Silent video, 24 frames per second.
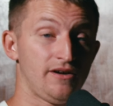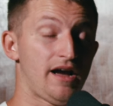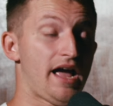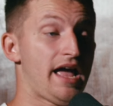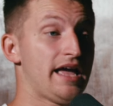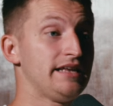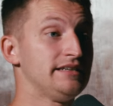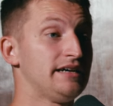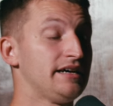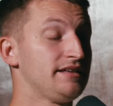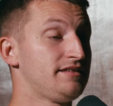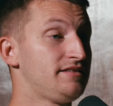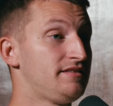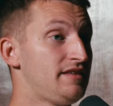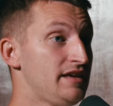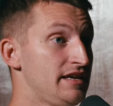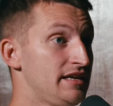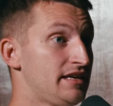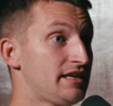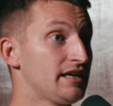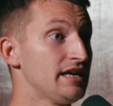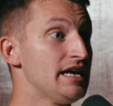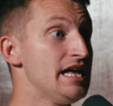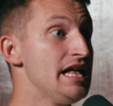And I
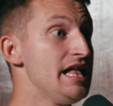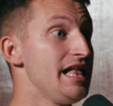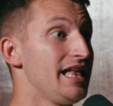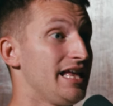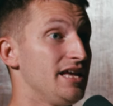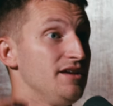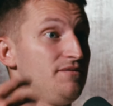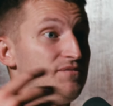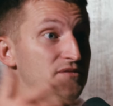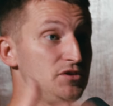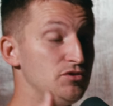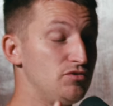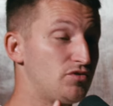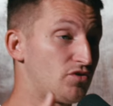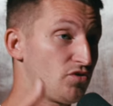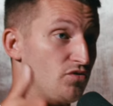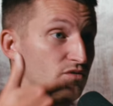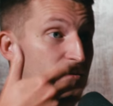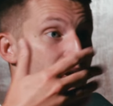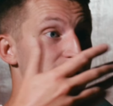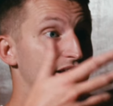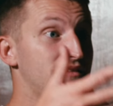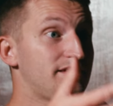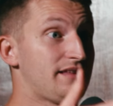think if you
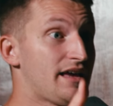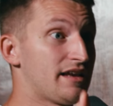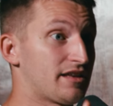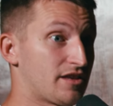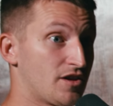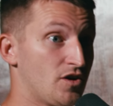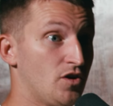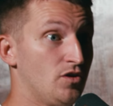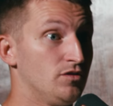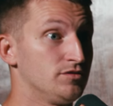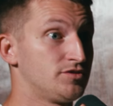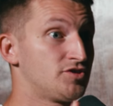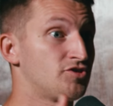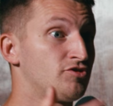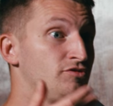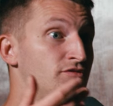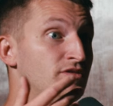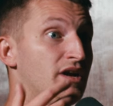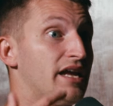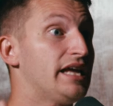create that culture,